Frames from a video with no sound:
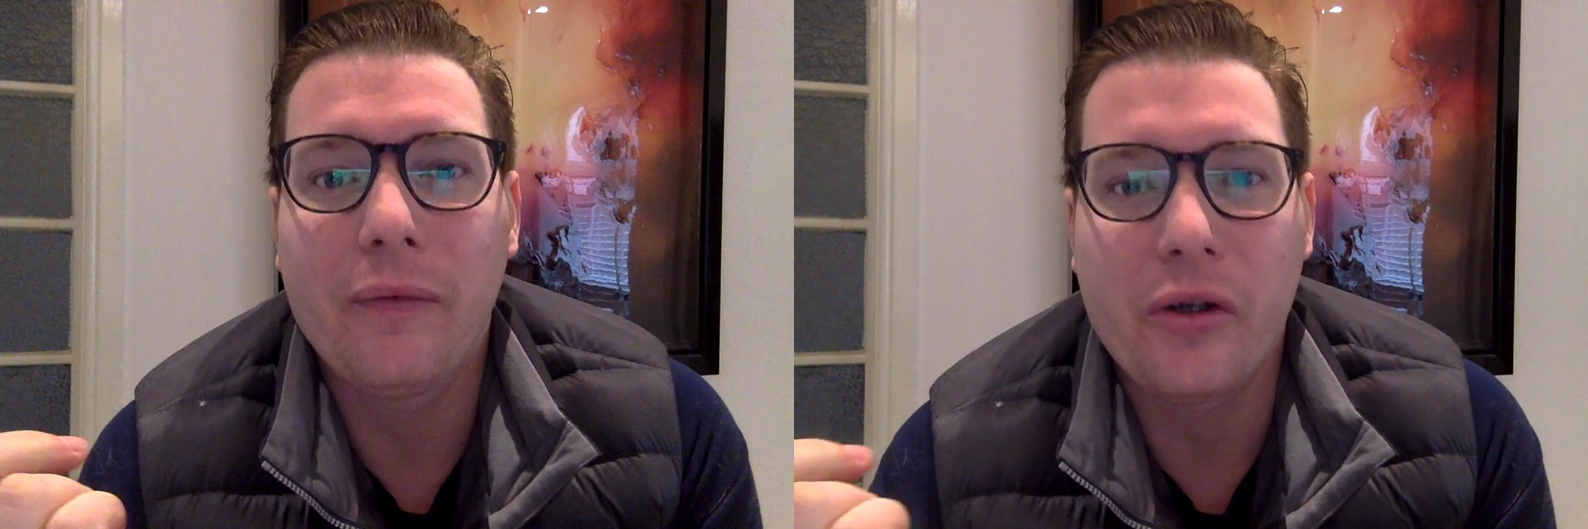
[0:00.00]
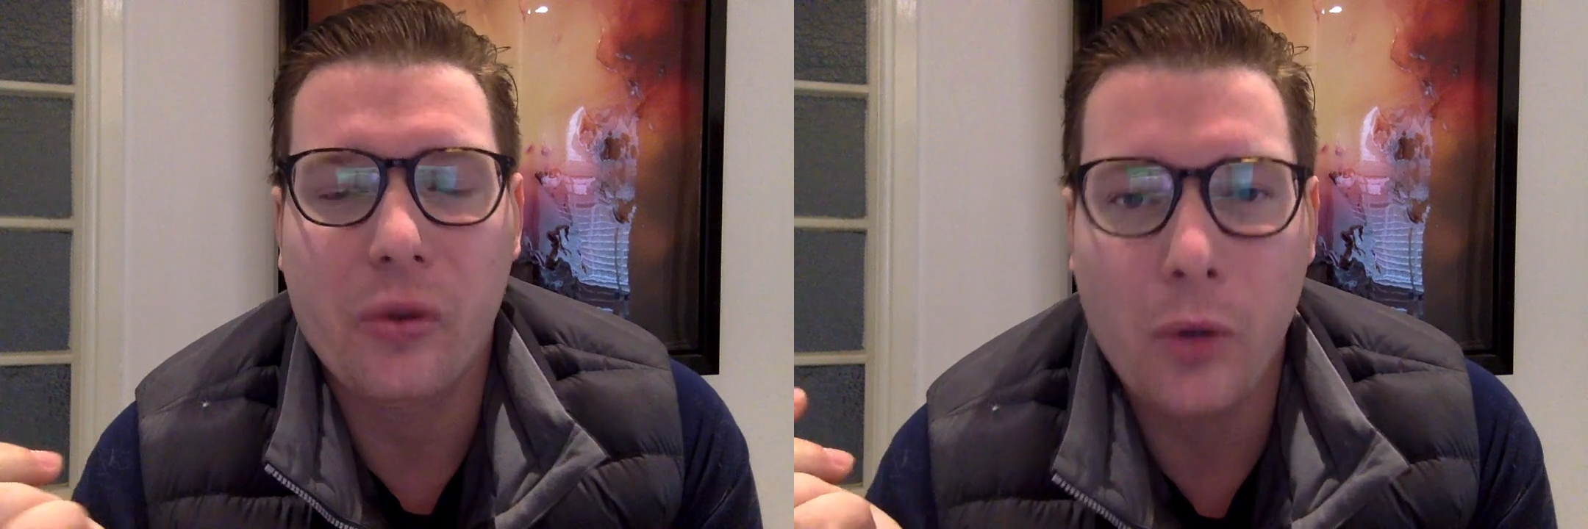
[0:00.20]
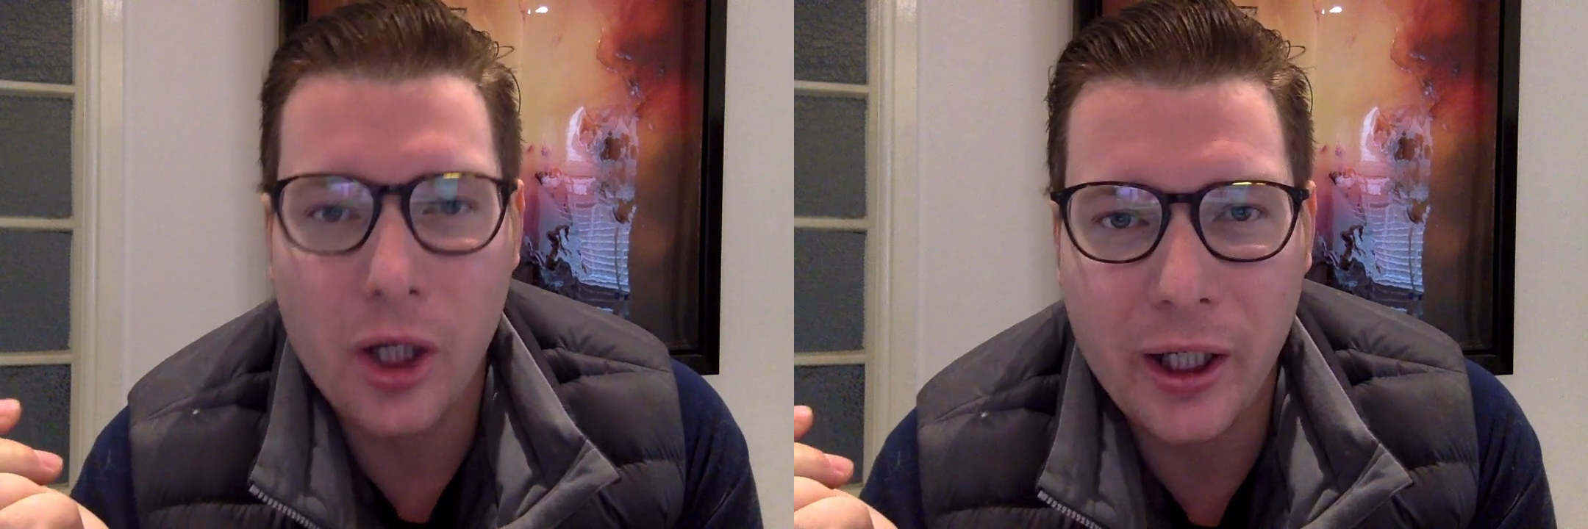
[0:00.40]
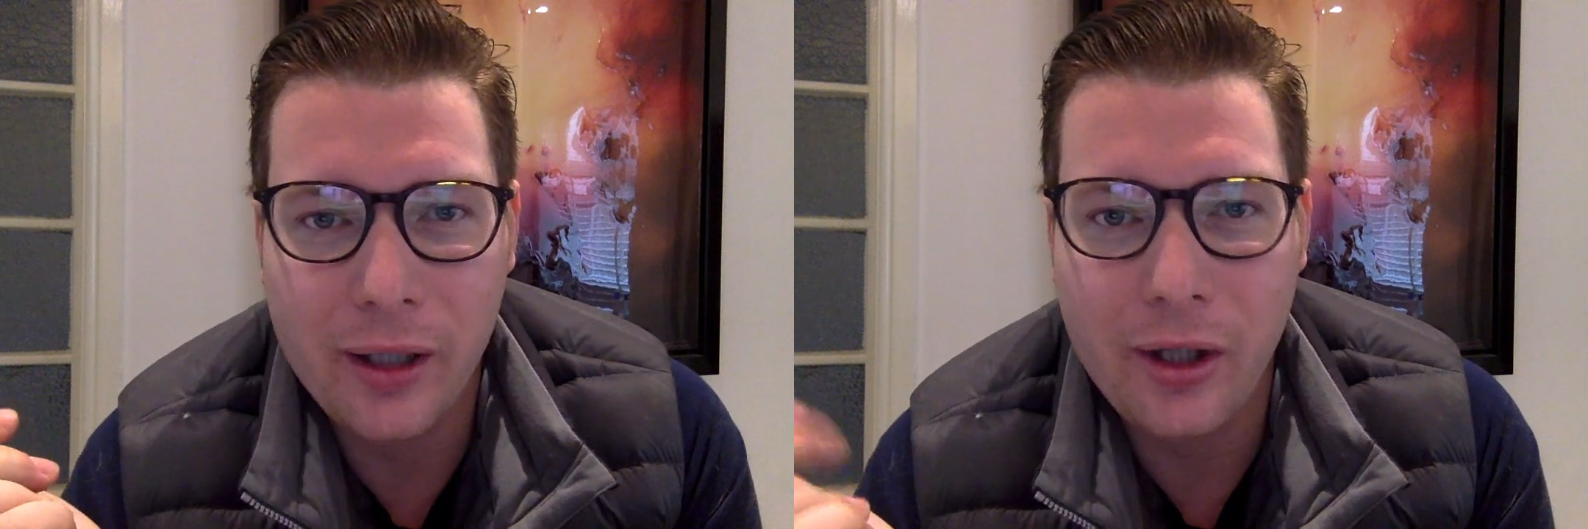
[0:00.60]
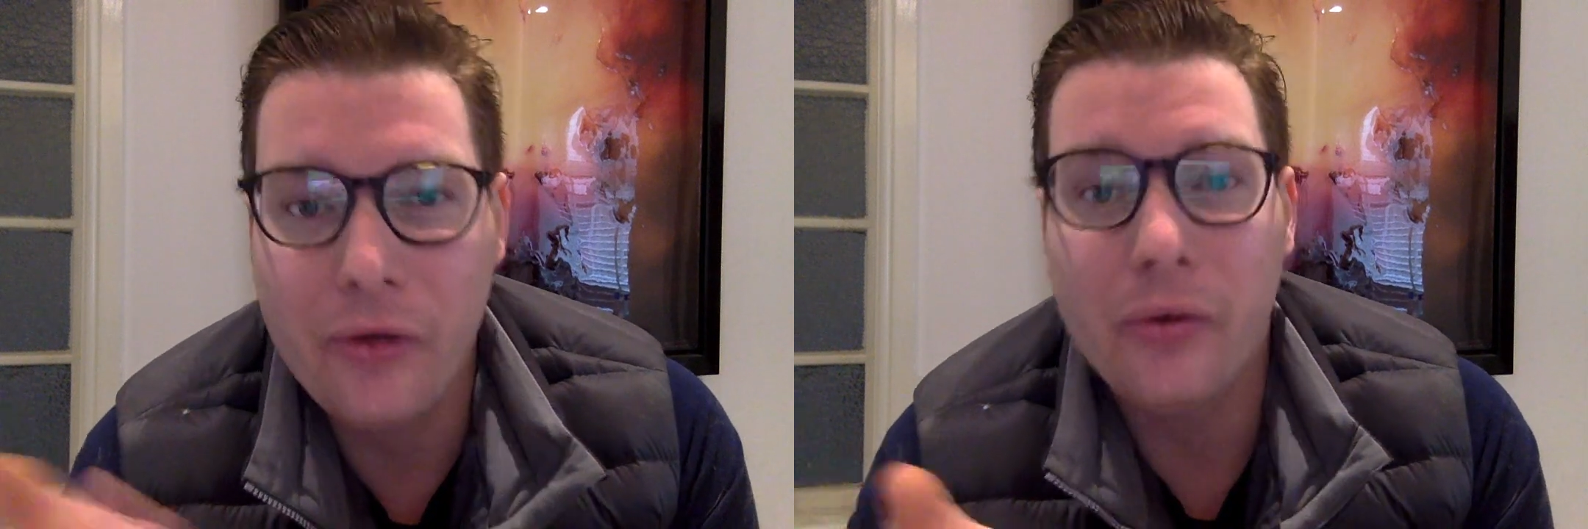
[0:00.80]
of us are
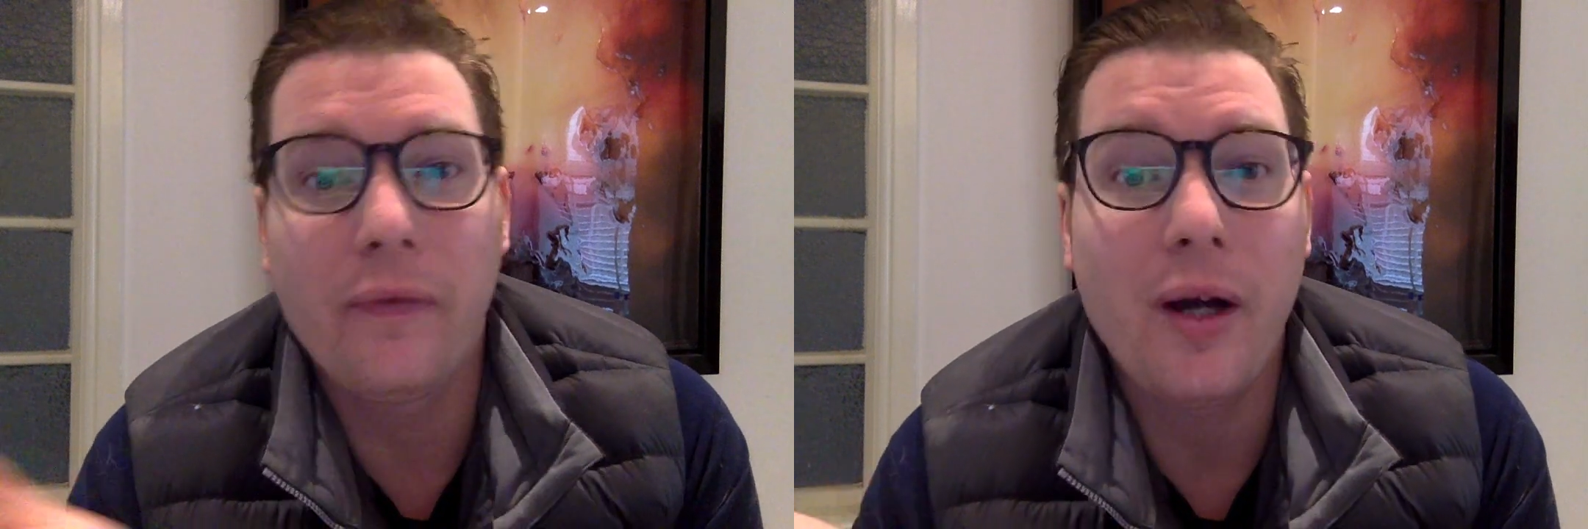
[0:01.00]
working 9 to